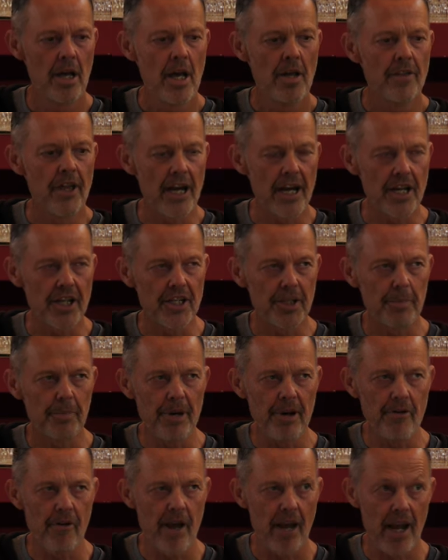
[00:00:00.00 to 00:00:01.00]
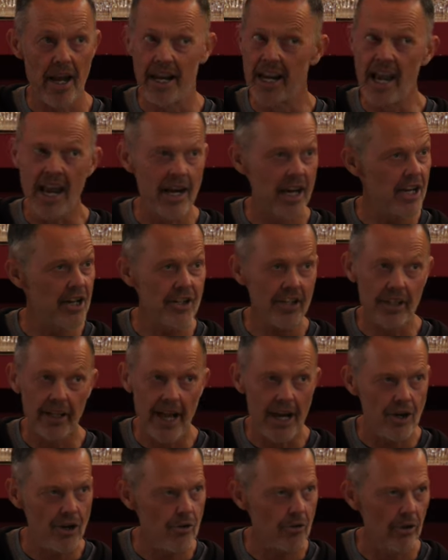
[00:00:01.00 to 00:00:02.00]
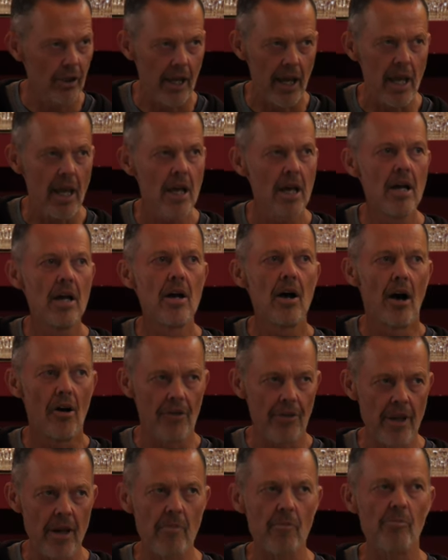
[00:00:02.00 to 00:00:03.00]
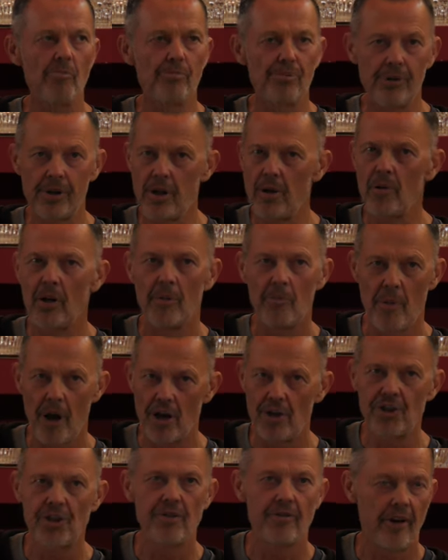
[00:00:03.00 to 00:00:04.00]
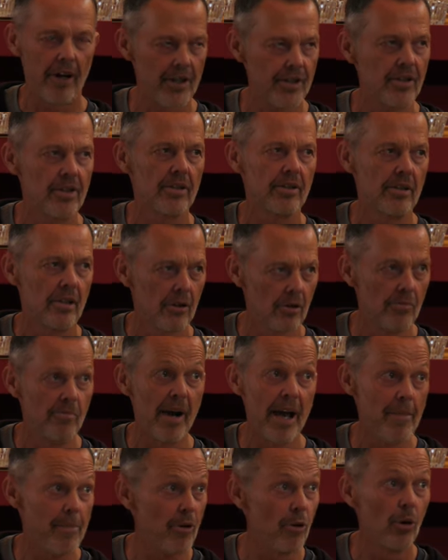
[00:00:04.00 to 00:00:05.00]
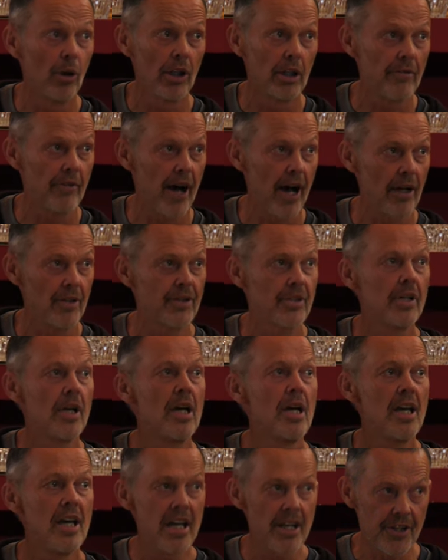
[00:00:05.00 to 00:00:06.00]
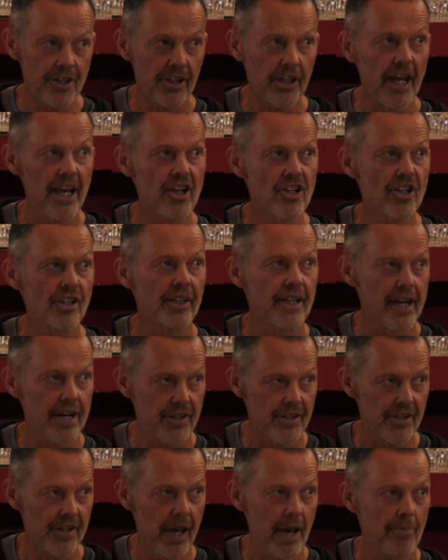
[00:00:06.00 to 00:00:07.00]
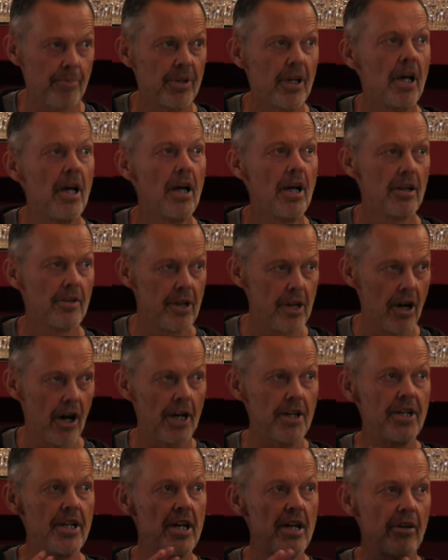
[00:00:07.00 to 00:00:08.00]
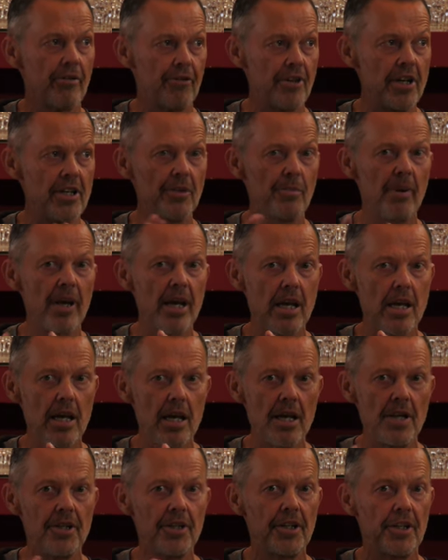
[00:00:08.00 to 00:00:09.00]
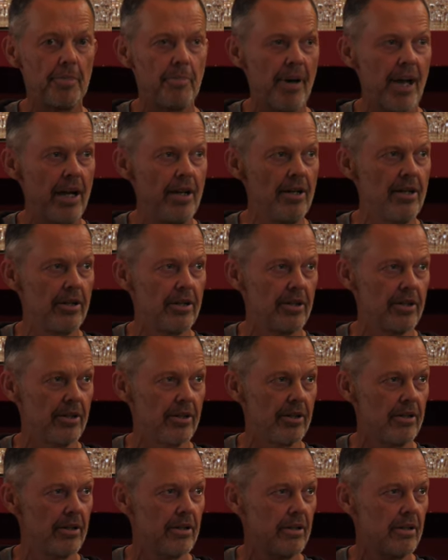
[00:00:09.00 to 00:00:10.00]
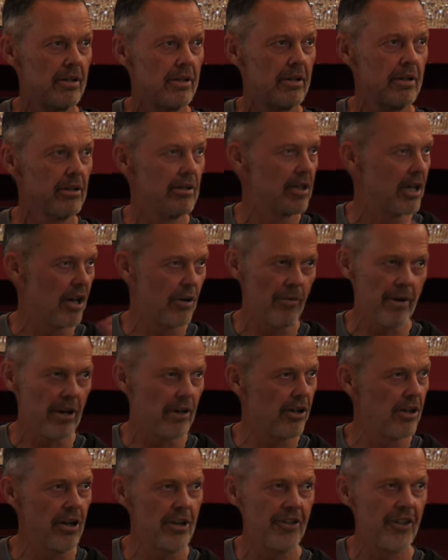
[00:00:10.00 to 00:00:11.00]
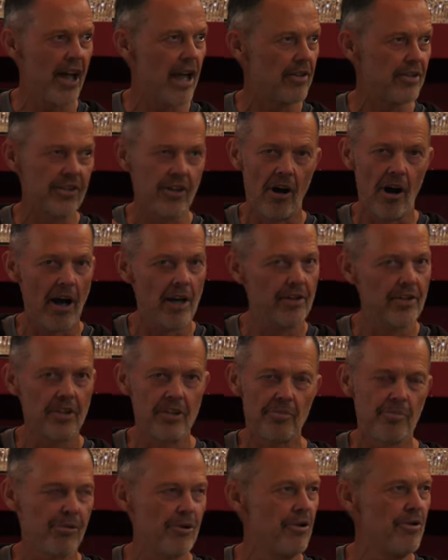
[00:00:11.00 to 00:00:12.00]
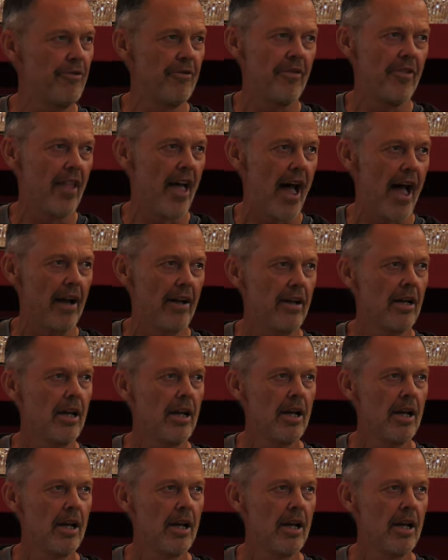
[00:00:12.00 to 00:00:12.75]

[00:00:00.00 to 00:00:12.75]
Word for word: That experience, again, intellectually, I think pretty well most of us, or maybe all of us, intellectually accept the idea of things being interdependent. You know, we learnt that, science has proven that.